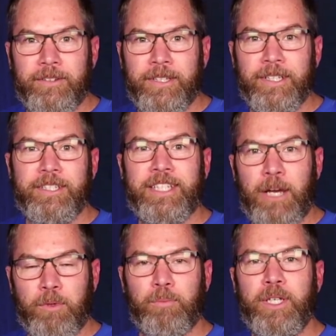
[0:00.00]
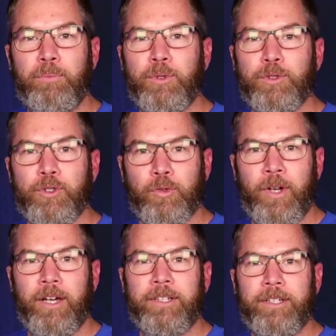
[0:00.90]
these type of people
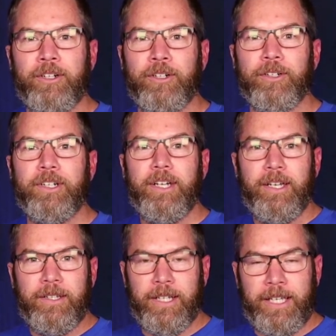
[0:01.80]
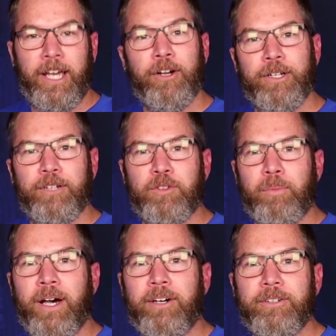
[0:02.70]
surrounding her that care enough
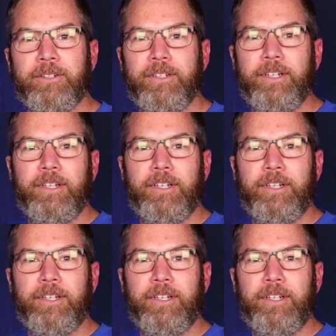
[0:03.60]
about her